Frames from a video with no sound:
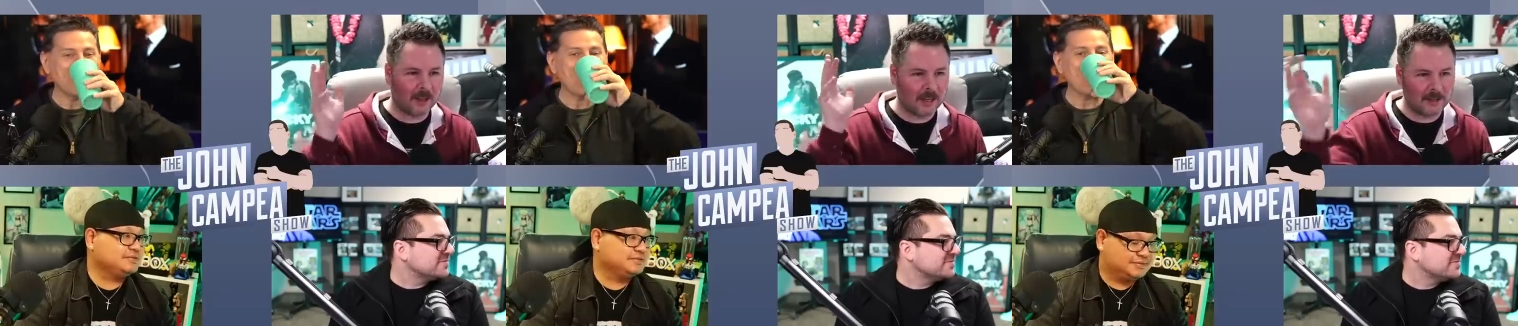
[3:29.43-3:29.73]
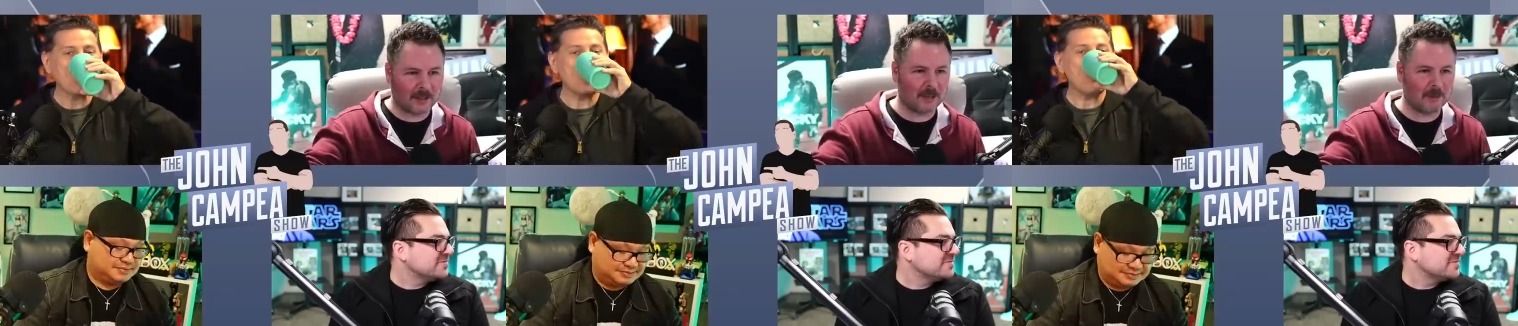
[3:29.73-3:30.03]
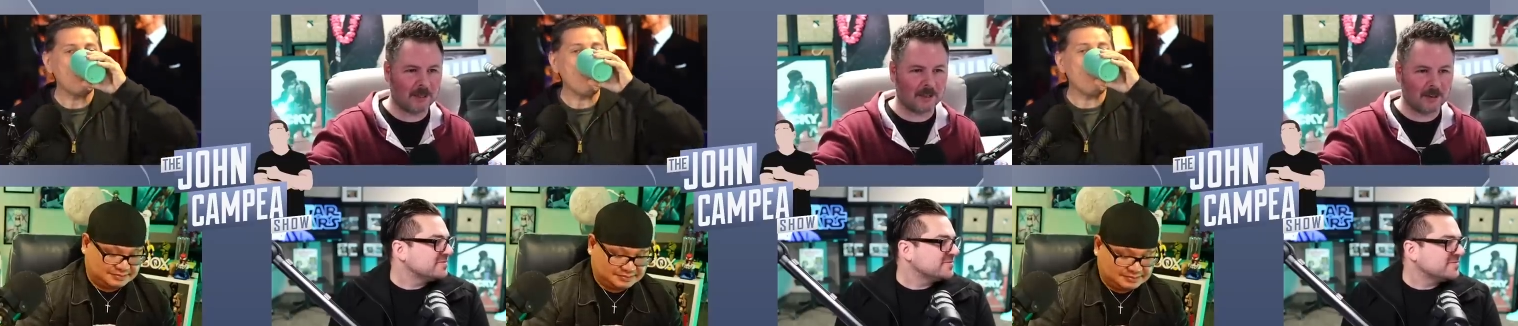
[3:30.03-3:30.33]
Speaker 1: he's going to
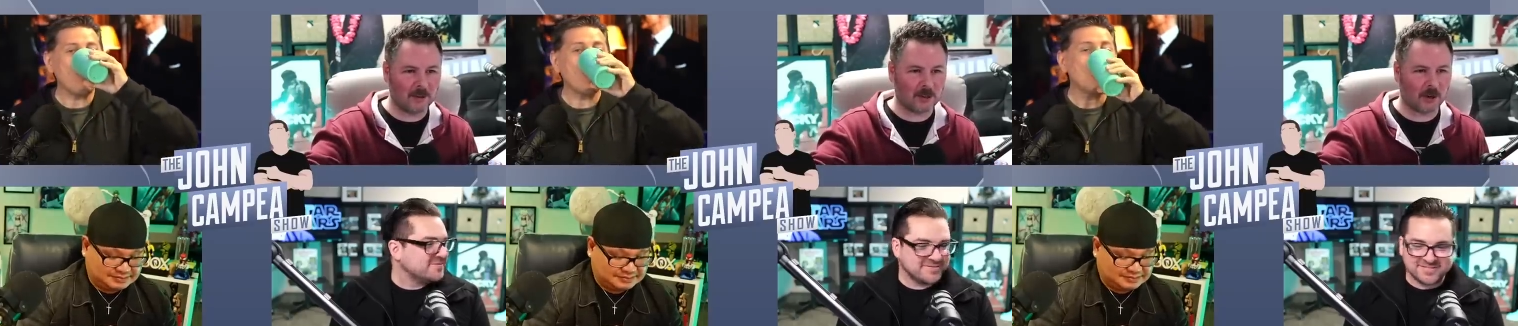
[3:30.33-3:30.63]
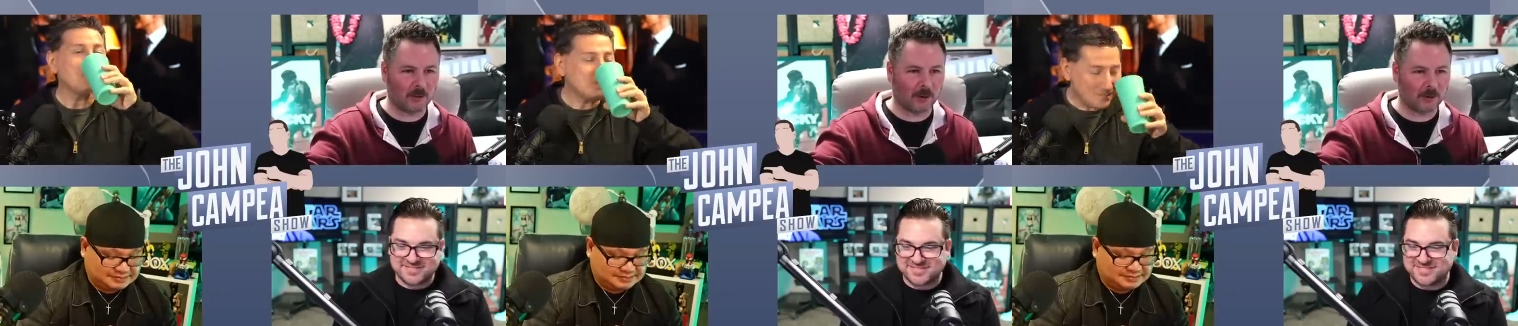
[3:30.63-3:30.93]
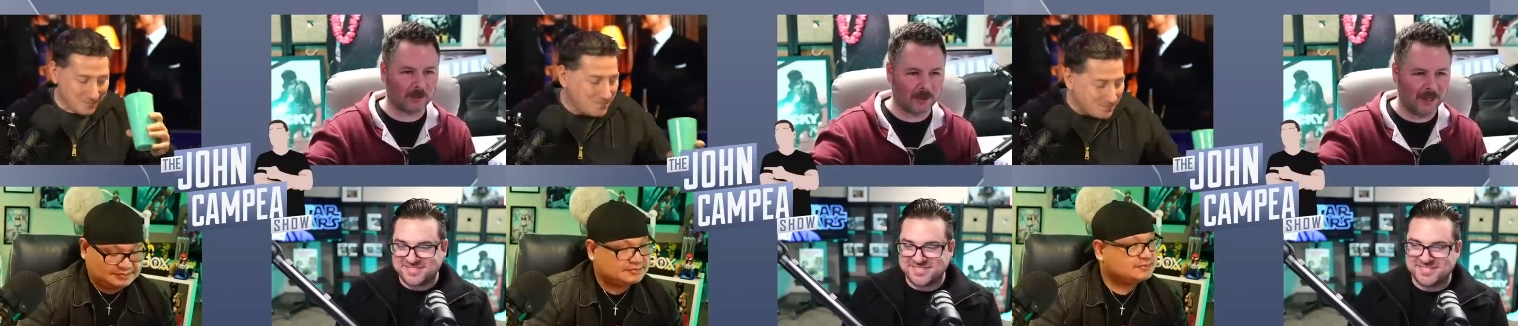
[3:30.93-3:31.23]
be the new
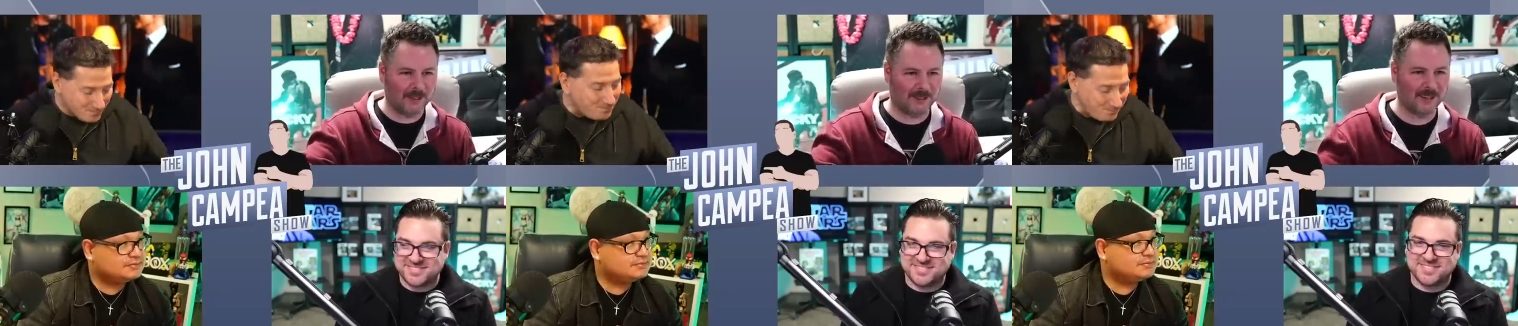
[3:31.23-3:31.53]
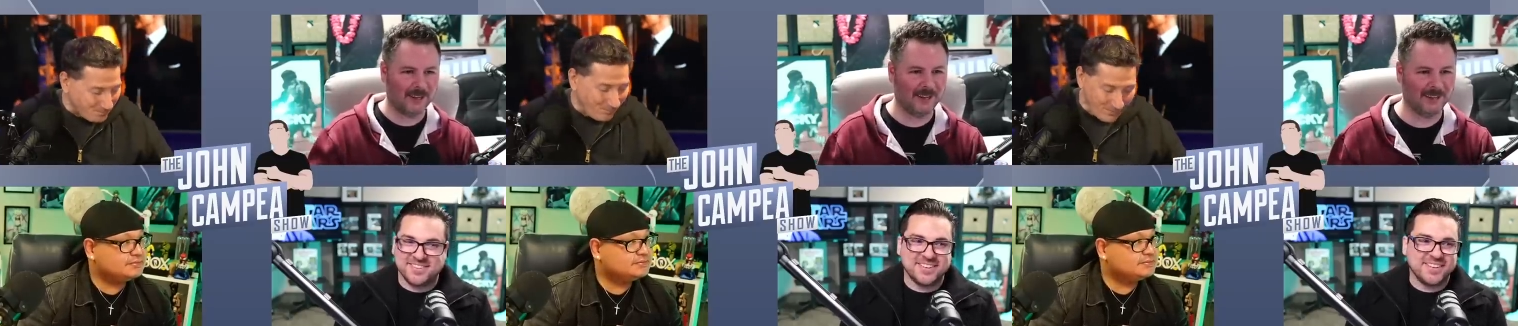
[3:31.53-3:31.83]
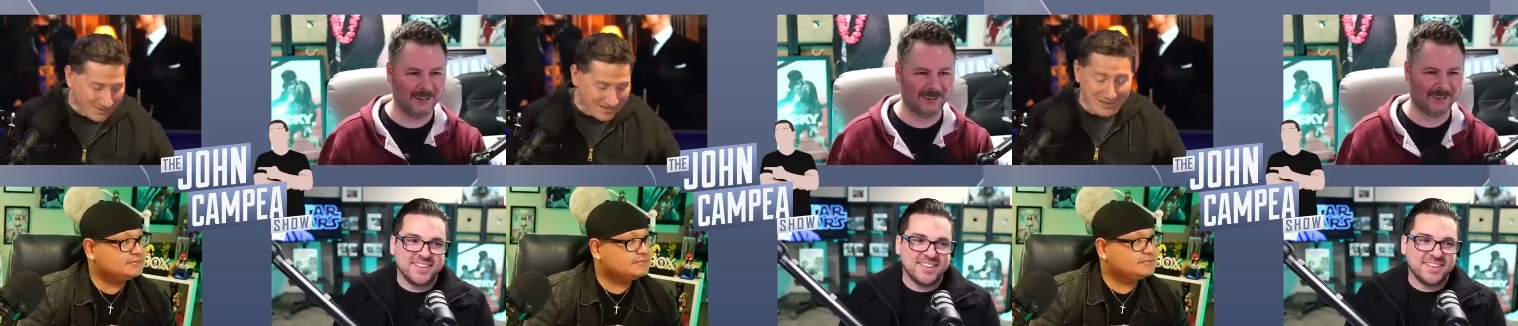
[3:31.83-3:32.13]
showrunner of this.
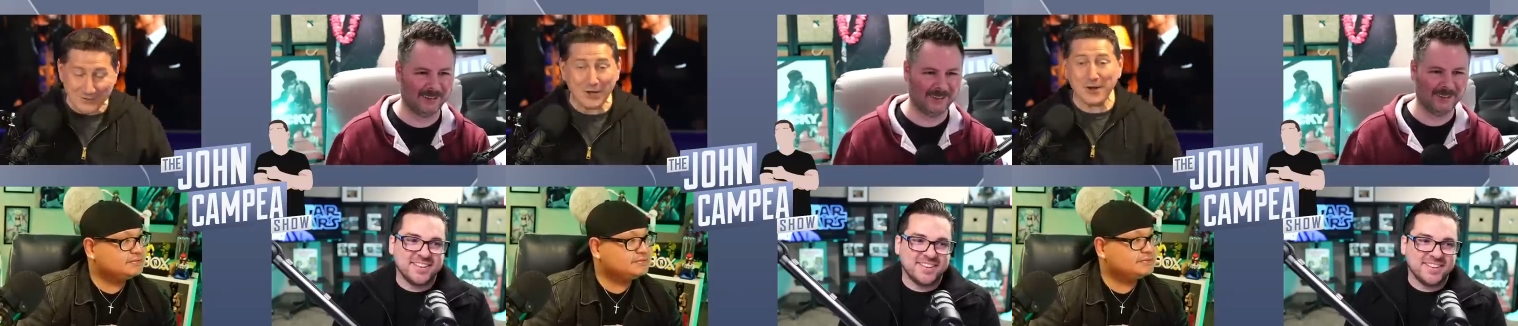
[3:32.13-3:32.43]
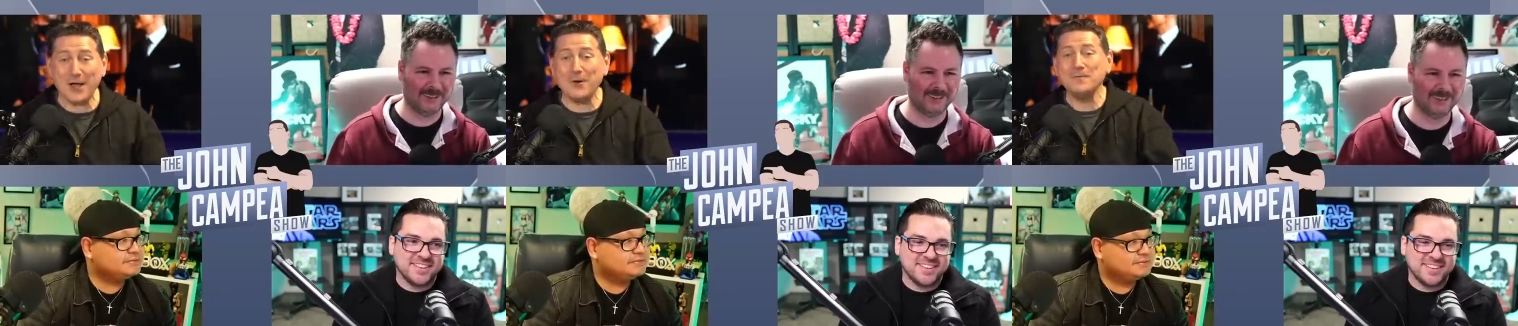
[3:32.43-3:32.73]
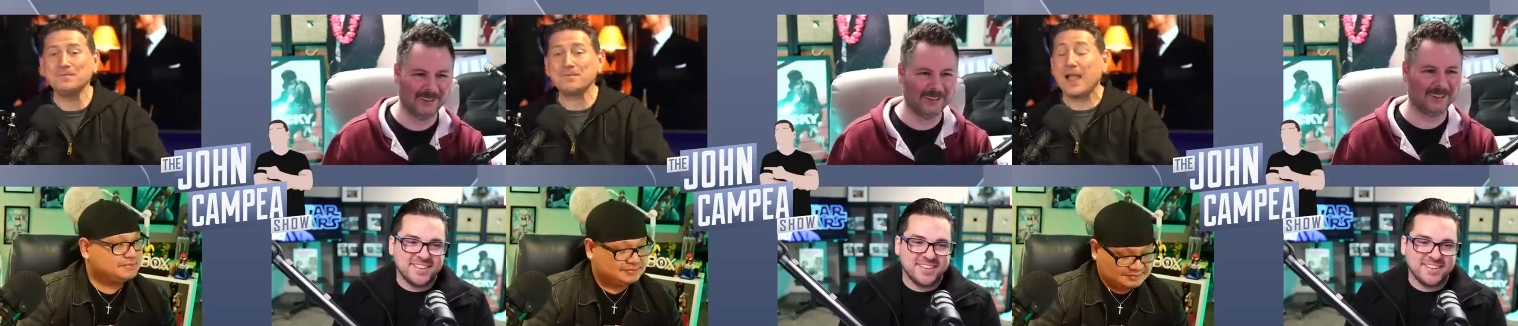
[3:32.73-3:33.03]
It's like, no, no.
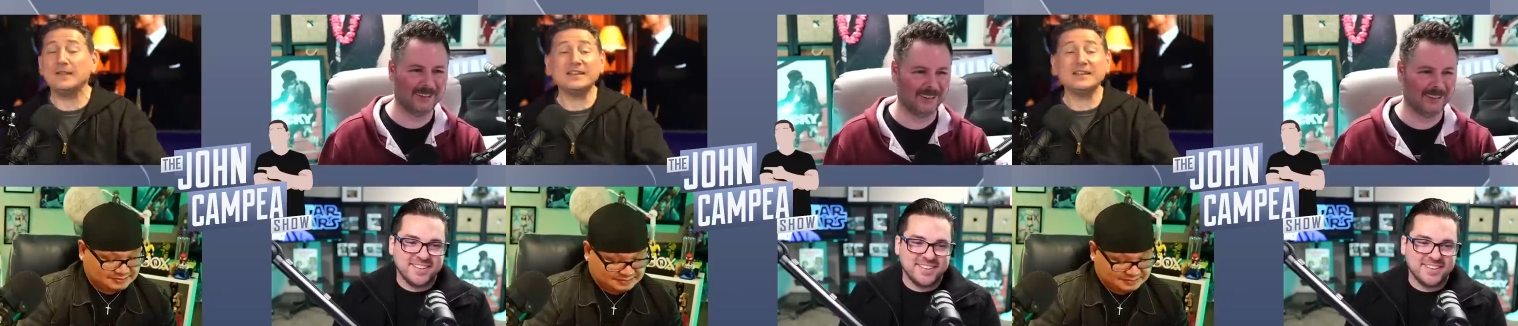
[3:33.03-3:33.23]
I'm